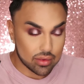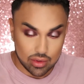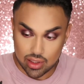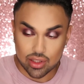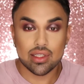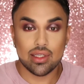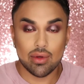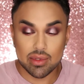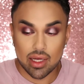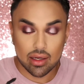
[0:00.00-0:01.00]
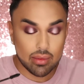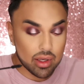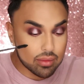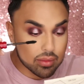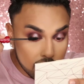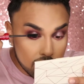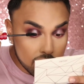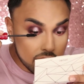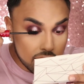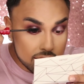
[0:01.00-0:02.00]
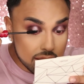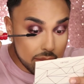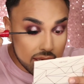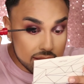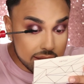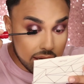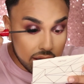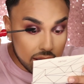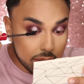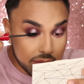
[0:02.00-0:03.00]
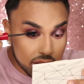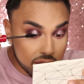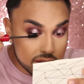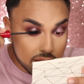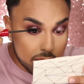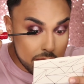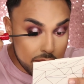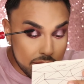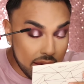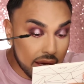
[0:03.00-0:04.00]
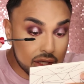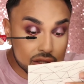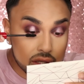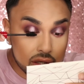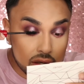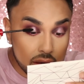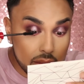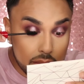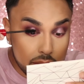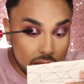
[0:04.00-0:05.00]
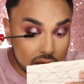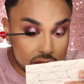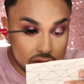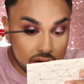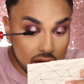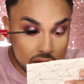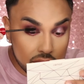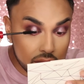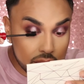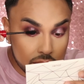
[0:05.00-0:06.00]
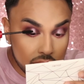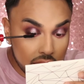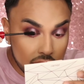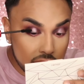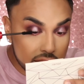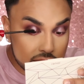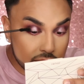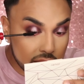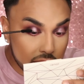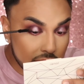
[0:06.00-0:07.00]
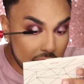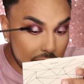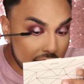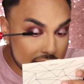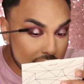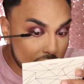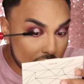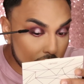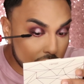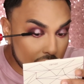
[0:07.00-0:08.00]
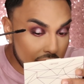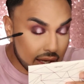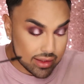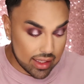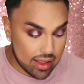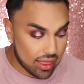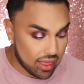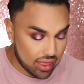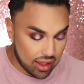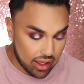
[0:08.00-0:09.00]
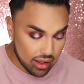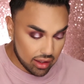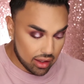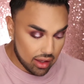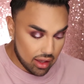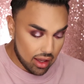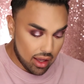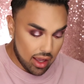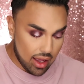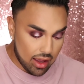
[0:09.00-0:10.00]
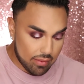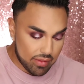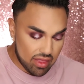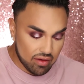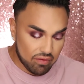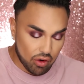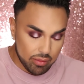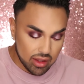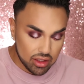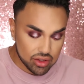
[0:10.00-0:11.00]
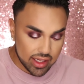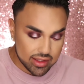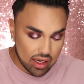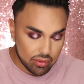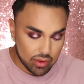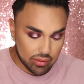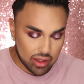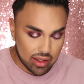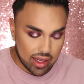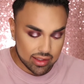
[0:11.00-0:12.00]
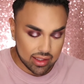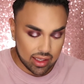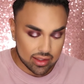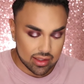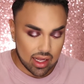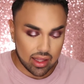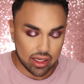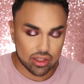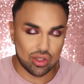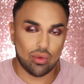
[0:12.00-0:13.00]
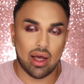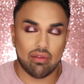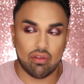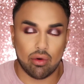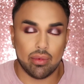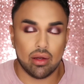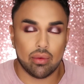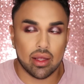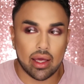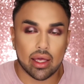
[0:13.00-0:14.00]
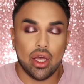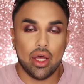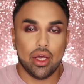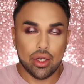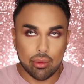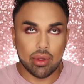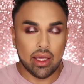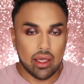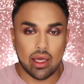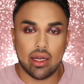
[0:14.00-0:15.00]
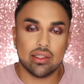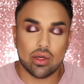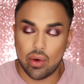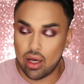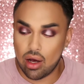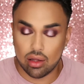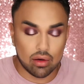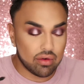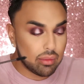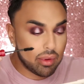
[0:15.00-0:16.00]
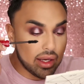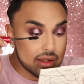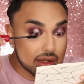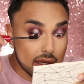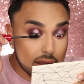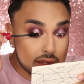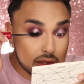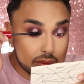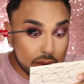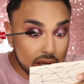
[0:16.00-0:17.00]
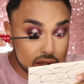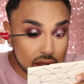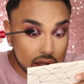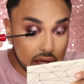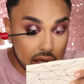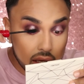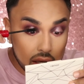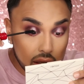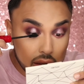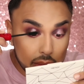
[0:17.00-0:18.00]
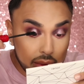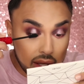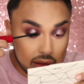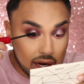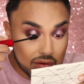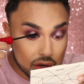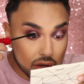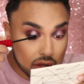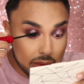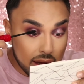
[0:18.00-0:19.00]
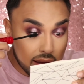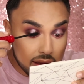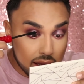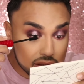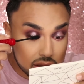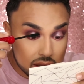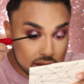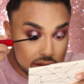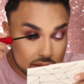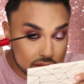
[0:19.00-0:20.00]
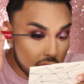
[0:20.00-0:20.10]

You guys are gonna see what I'm talking about. Now this mascara builds major volume. It just really makes them look really nice and thick. And the formula dries down really nicely. It's not like too wet of a formula to where like you're blinking and it's going all over the place, especially being that I've curled my eyelashes.